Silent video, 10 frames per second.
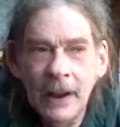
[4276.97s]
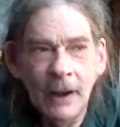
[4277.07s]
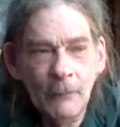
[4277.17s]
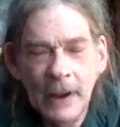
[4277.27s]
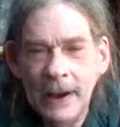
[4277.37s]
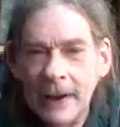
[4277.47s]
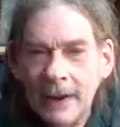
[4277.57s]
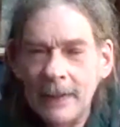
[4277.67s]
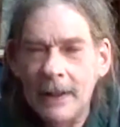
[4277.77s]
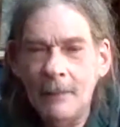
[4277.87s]

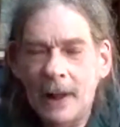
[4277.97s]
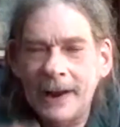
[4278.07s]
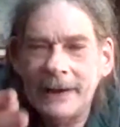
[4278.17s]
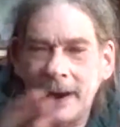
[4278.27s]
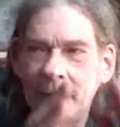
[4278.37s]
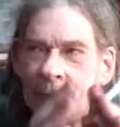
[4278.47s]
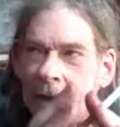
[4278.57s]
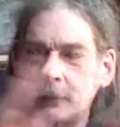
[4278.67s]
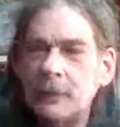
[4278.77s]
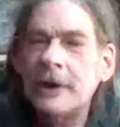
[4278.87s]
I'd
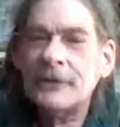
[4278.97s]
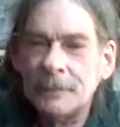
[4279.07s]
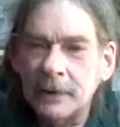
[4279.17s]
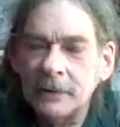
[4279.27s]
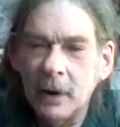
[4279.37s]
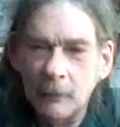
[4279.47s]
had that respite